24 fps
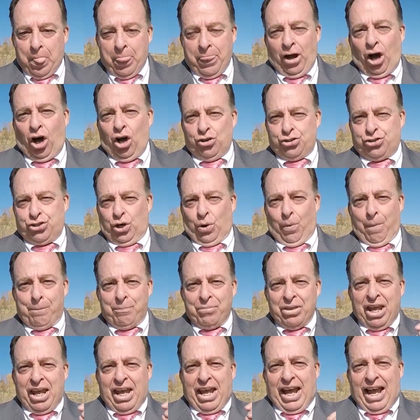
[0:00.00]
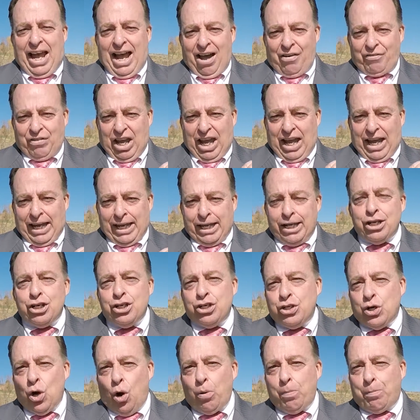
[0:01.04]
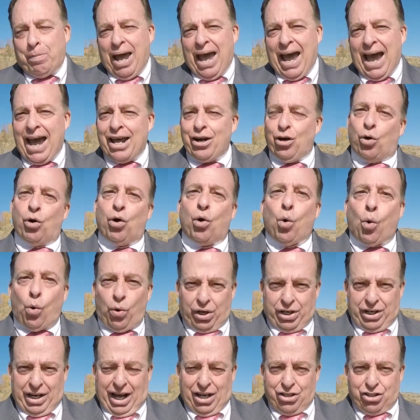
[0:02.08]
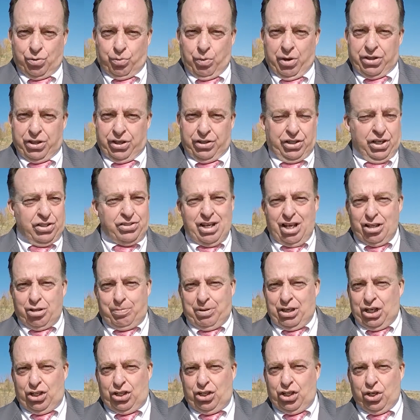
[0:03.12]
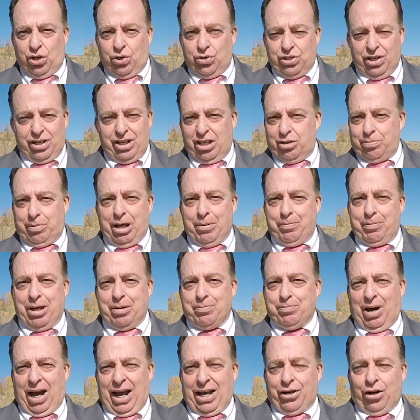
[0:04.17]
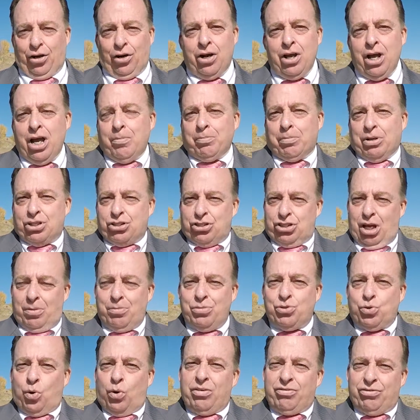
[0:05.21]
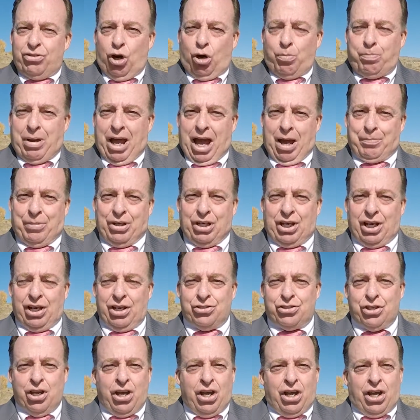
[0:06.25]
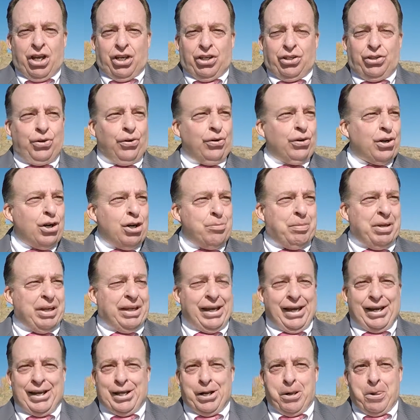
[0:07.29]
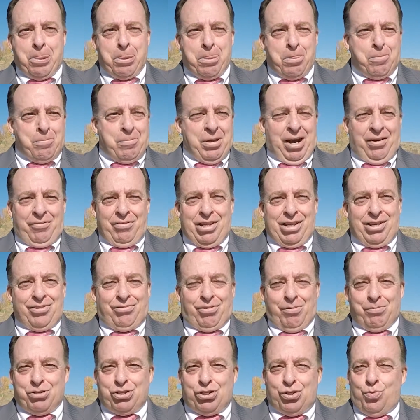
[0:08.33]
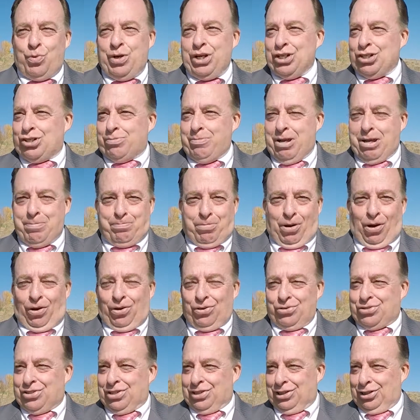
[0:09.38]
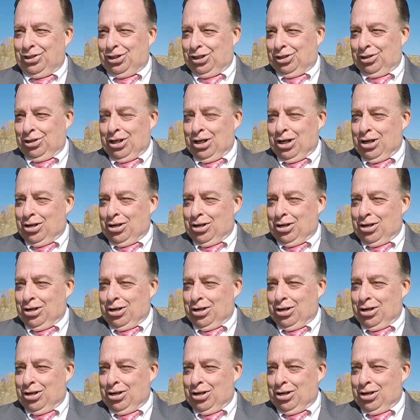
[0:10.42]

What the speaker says: Also, have a notepad or organizer with you. It doesn't have to be huge, doesn't have to be a big binder, but some sort of notepad, because you're going to be getting everything from Swedish meatballs to little